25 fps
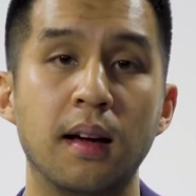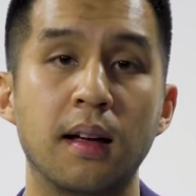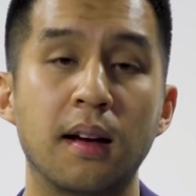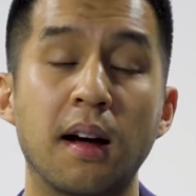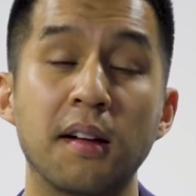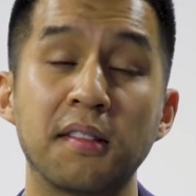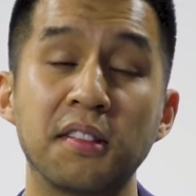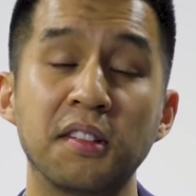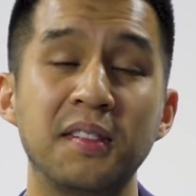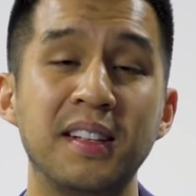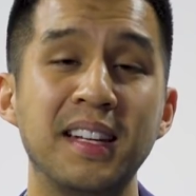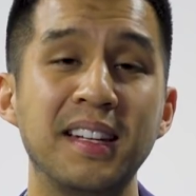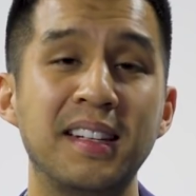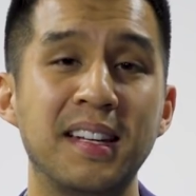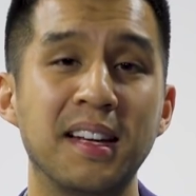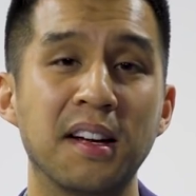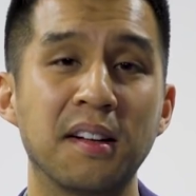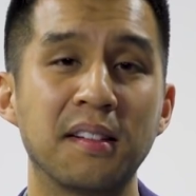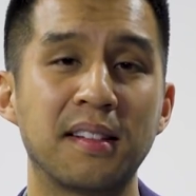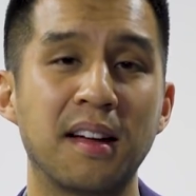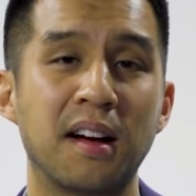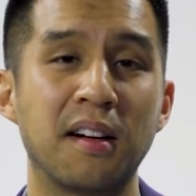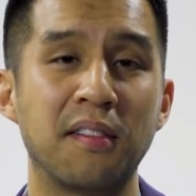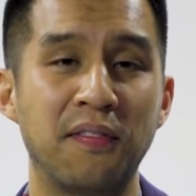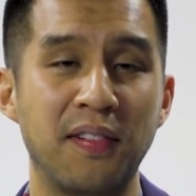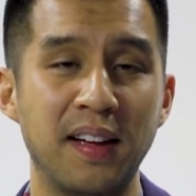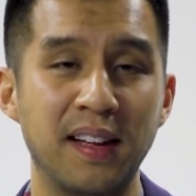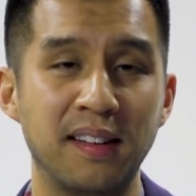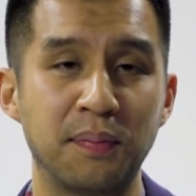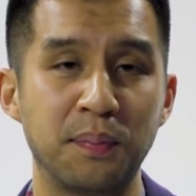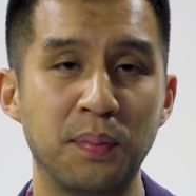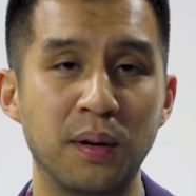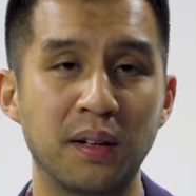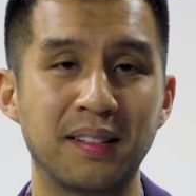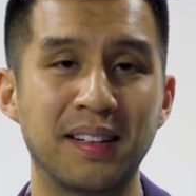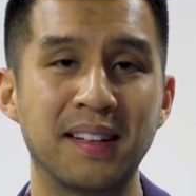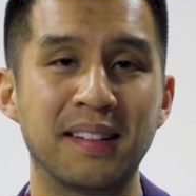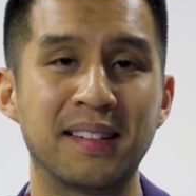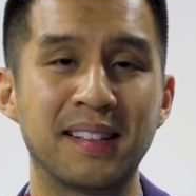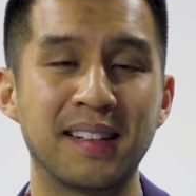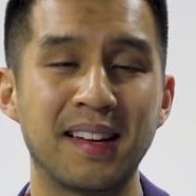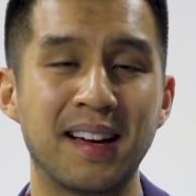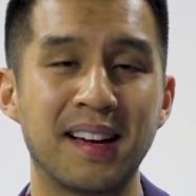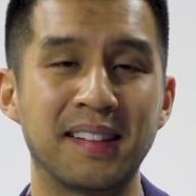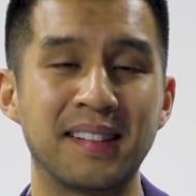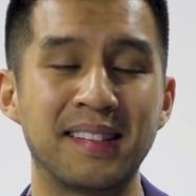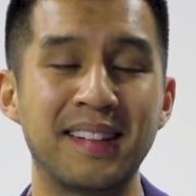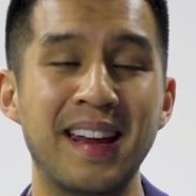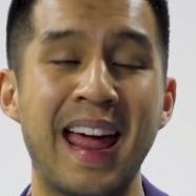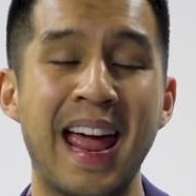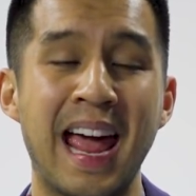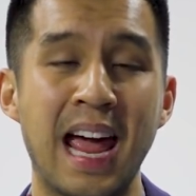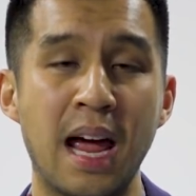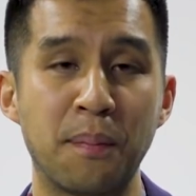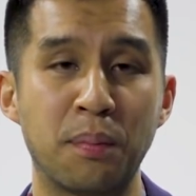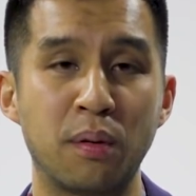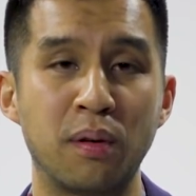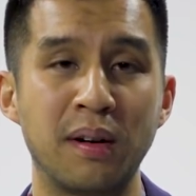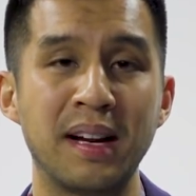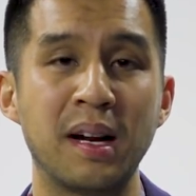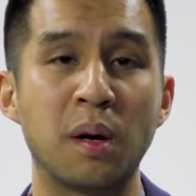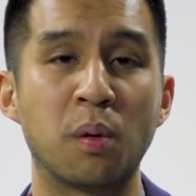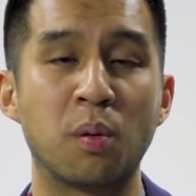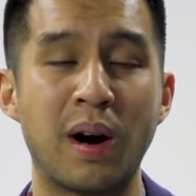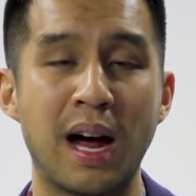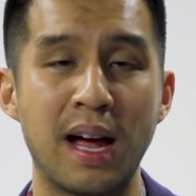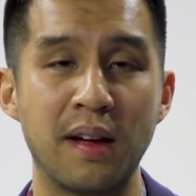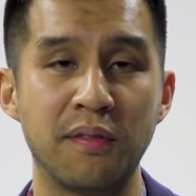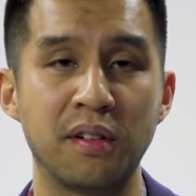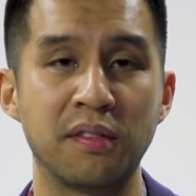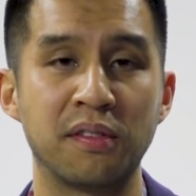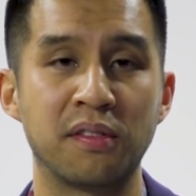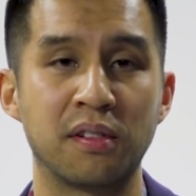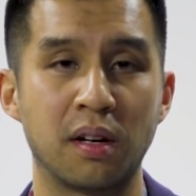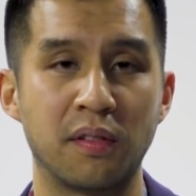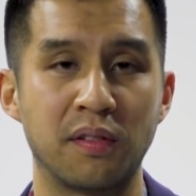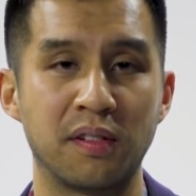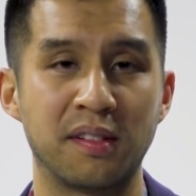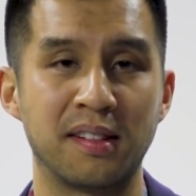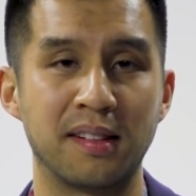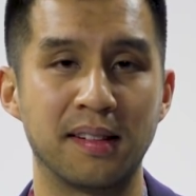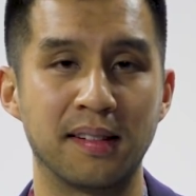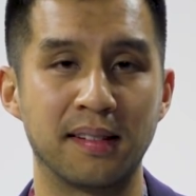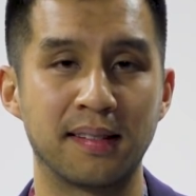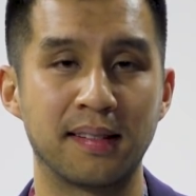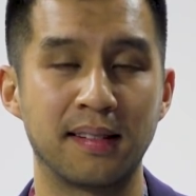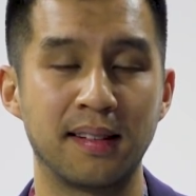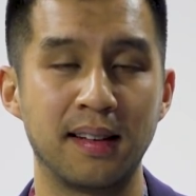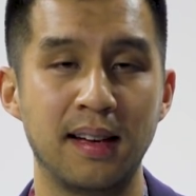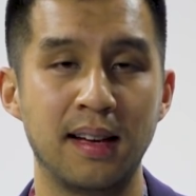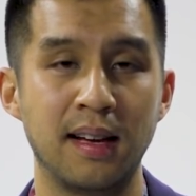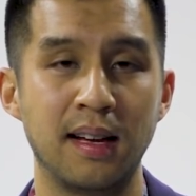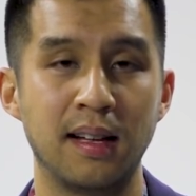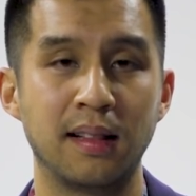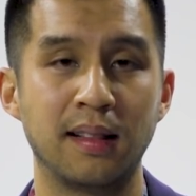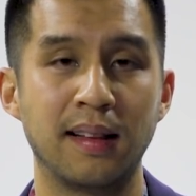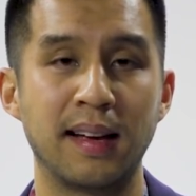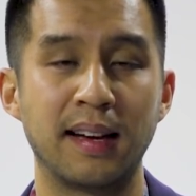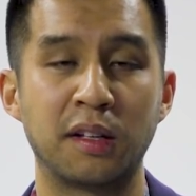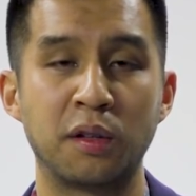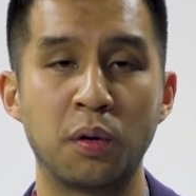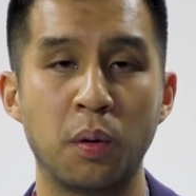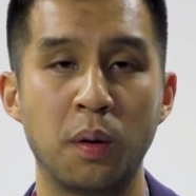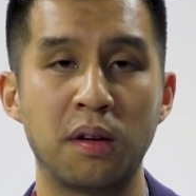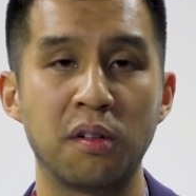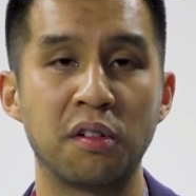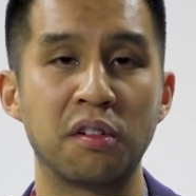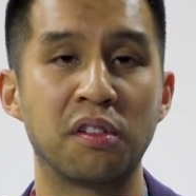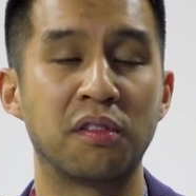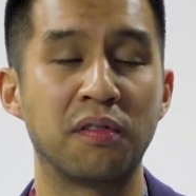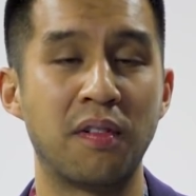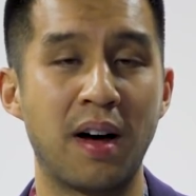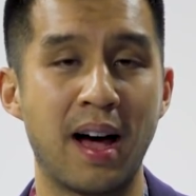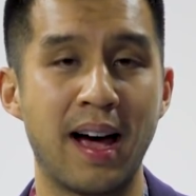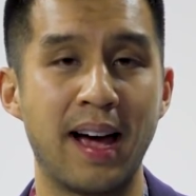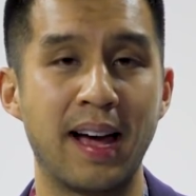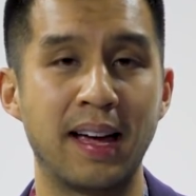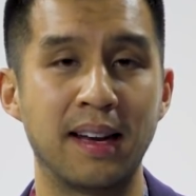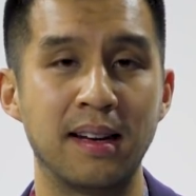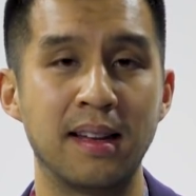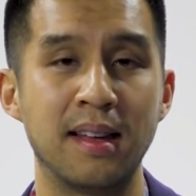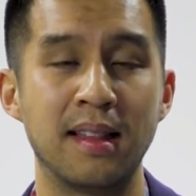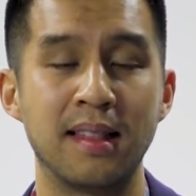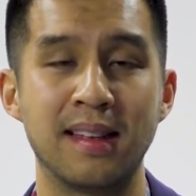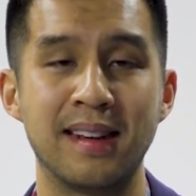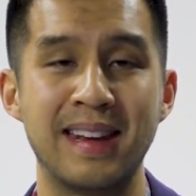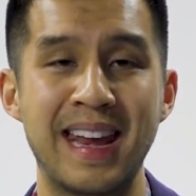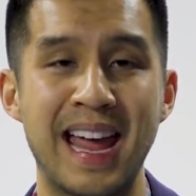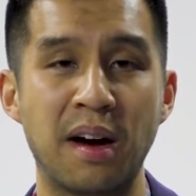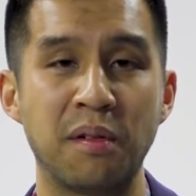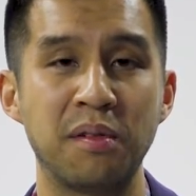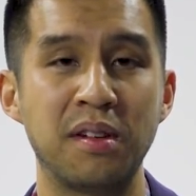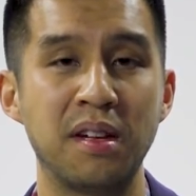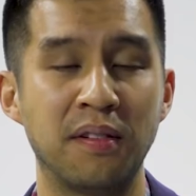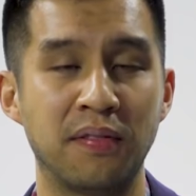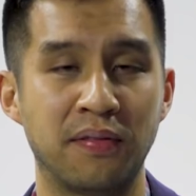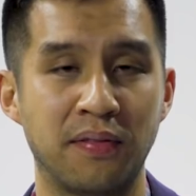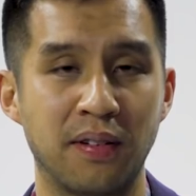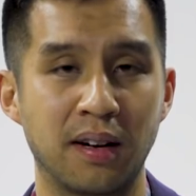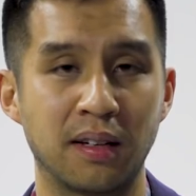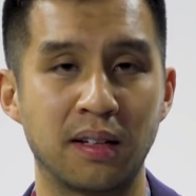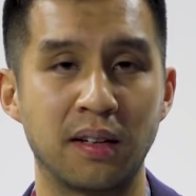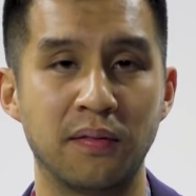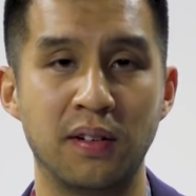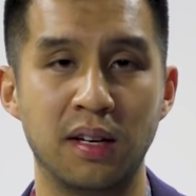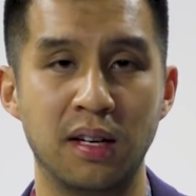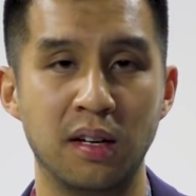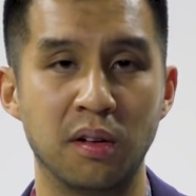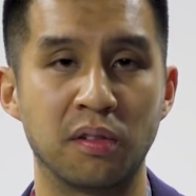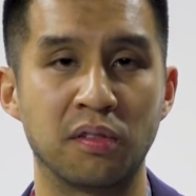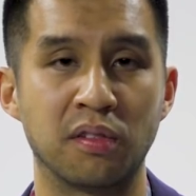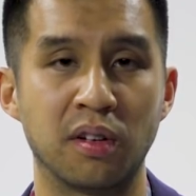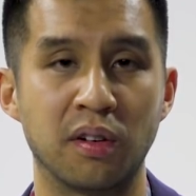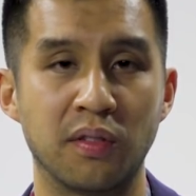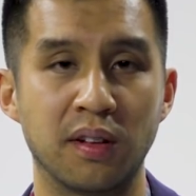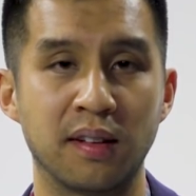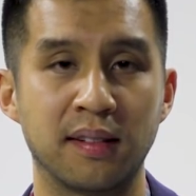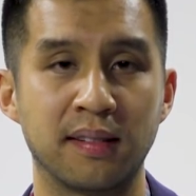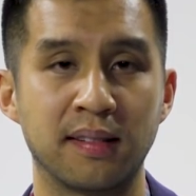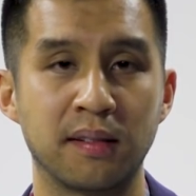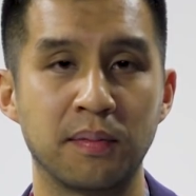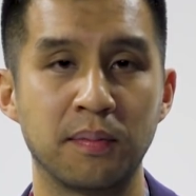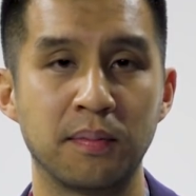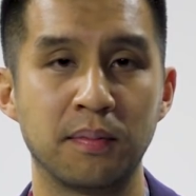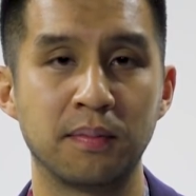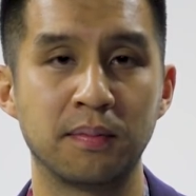It also details how Facebook discussed hampering rival services, like Twitter's Vine, the now defunct video service.